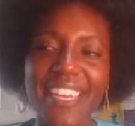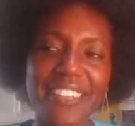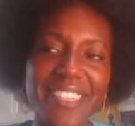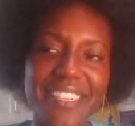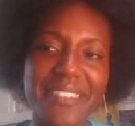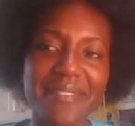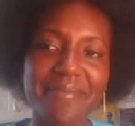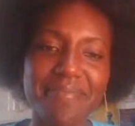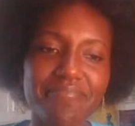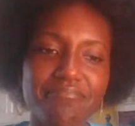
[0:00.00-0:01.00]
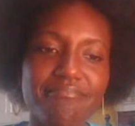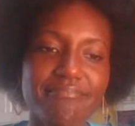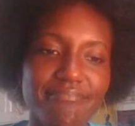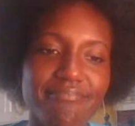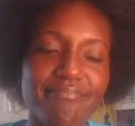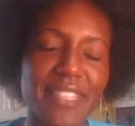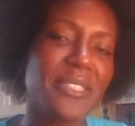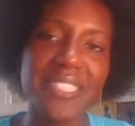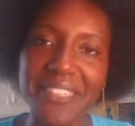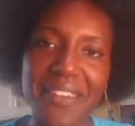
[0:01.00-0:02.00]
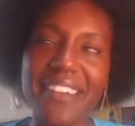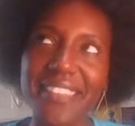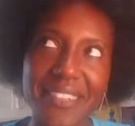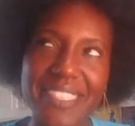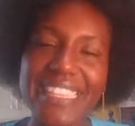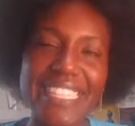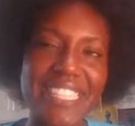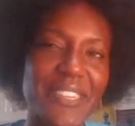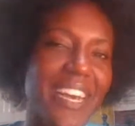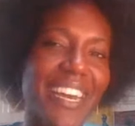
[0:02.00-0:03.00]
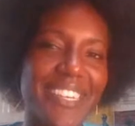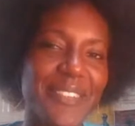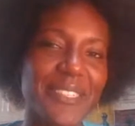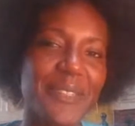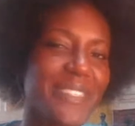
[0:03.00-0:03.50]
And I was like, that was a little awkward.